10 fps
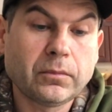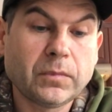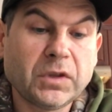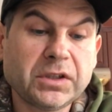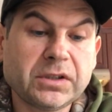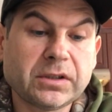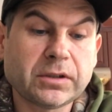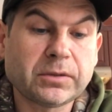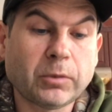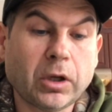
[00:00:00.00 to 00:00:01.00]

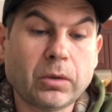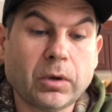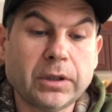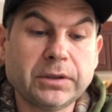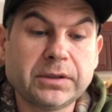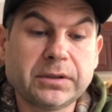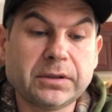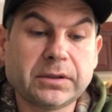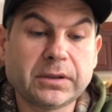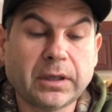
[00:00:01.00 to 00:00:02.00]
smaller one. This
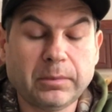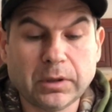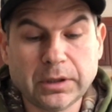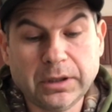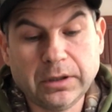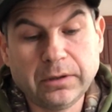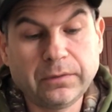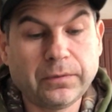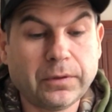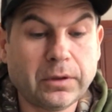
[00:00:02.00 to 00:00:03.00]
is, I
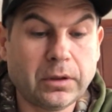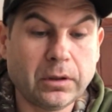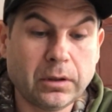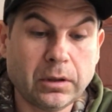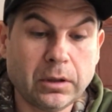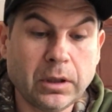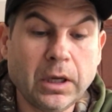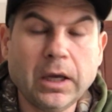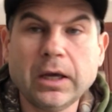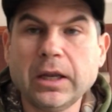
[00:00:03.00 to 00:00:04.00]
believe,
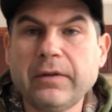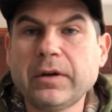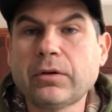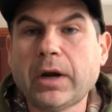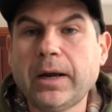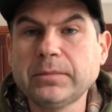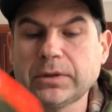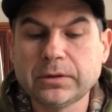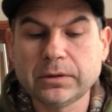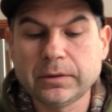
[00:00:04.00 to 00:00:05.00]
11 grams.
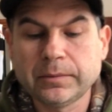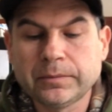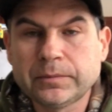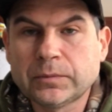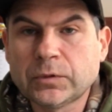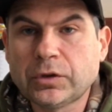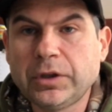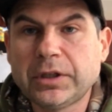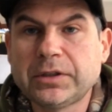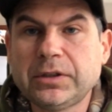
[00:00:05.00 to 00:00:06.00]
So you
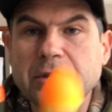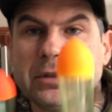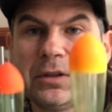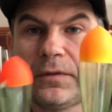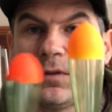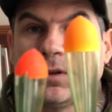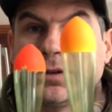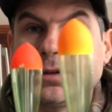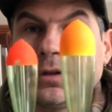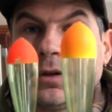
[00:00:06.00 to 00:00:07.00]
can see the
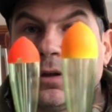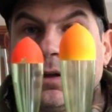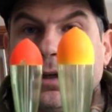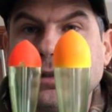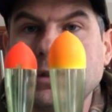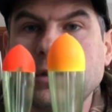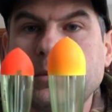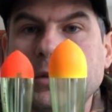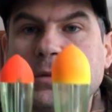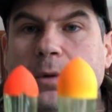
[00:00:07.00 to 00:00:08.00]
difference. It's a little
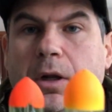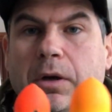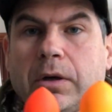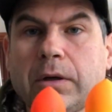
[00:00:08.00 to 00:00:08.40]
bit smaller,